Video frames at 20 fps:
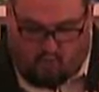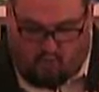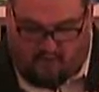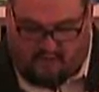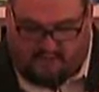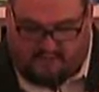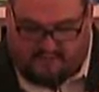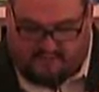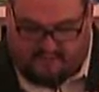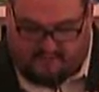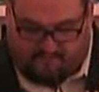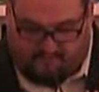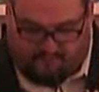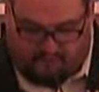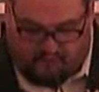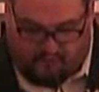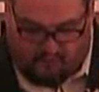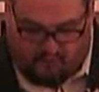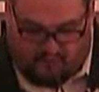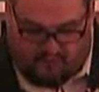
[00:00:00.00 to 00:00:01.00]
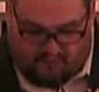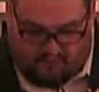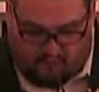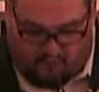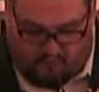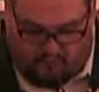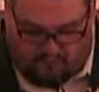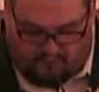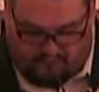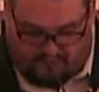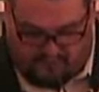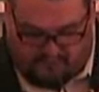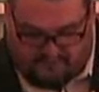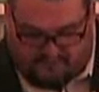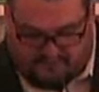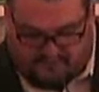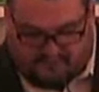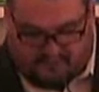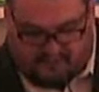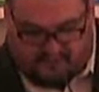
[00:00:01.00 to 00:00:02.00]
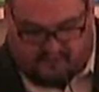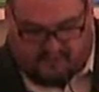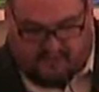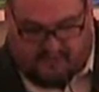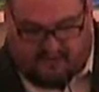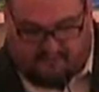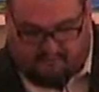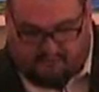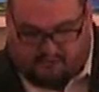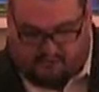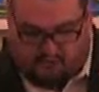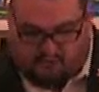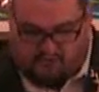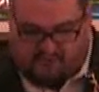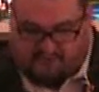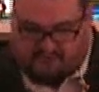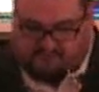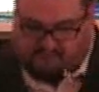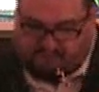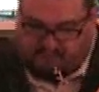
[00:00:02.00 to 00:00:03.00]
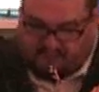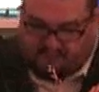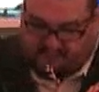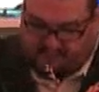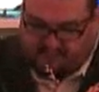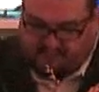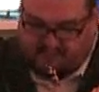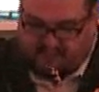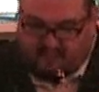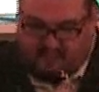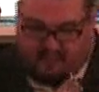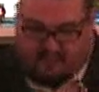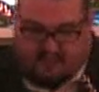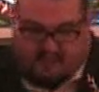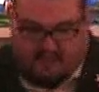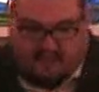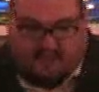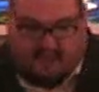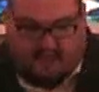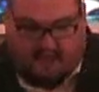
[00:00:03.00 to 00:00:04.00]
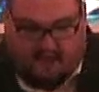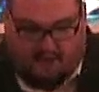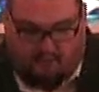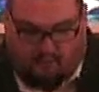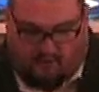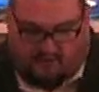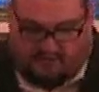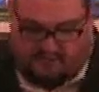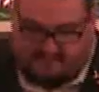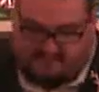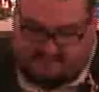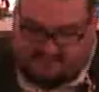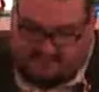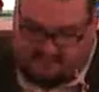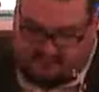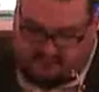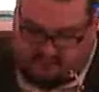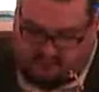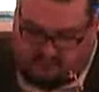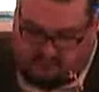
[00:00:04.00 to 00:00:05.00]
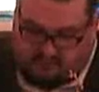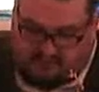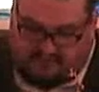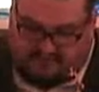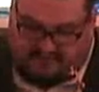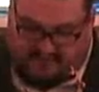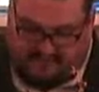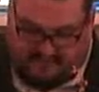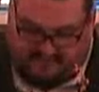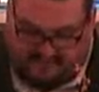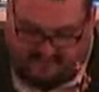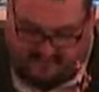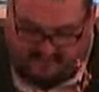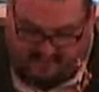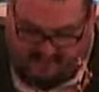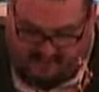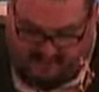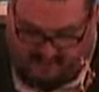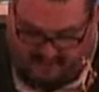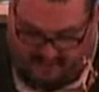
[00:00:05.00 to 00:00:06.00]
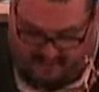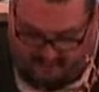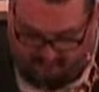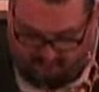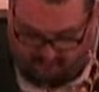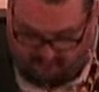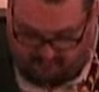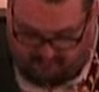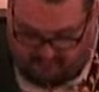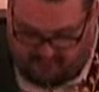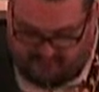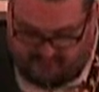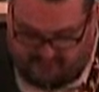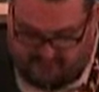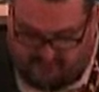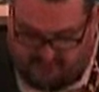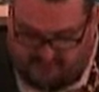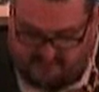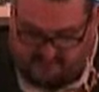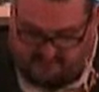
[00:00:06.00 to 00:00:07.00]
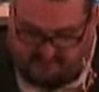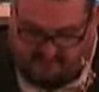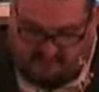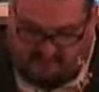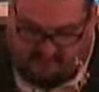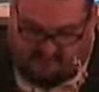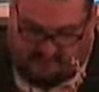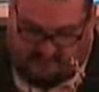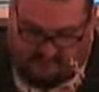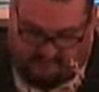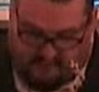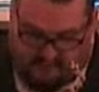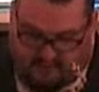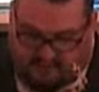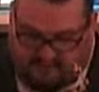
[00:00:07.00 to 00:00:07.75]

what he did for you in the wilderness until you came to this place, and what he did to Dathan and Abiram, the sons of Eli,